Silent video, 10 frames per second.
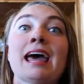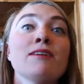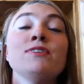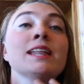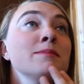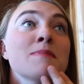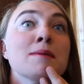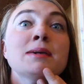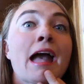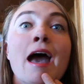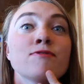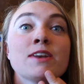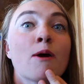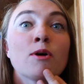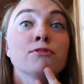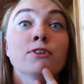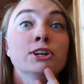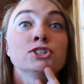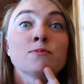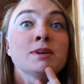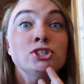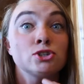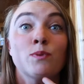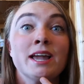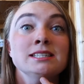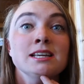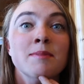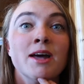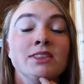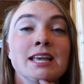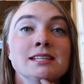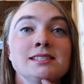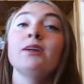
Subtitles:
I feel like maybe half an hour of footage of me just ranting about this